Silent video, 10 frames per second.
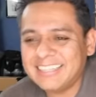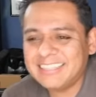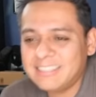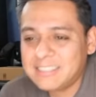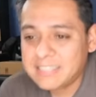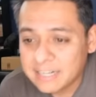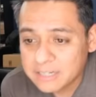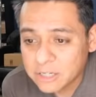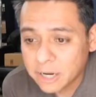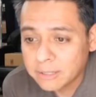You said
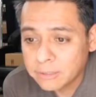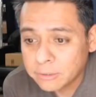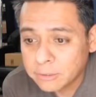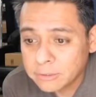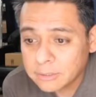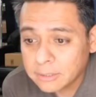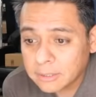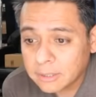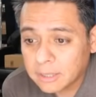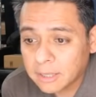it, Jehu.
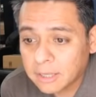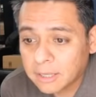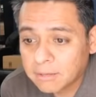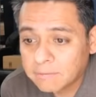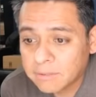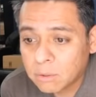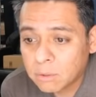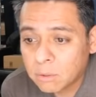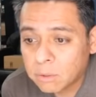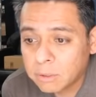If the
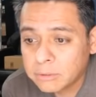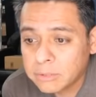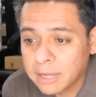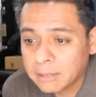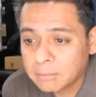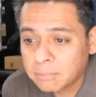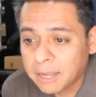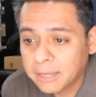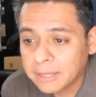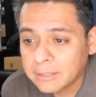core do not
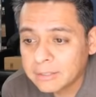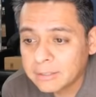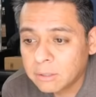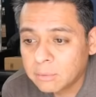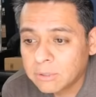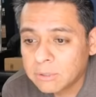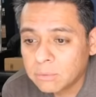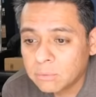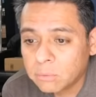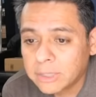buy it, no one
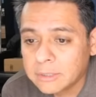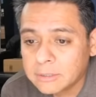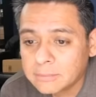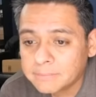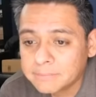will.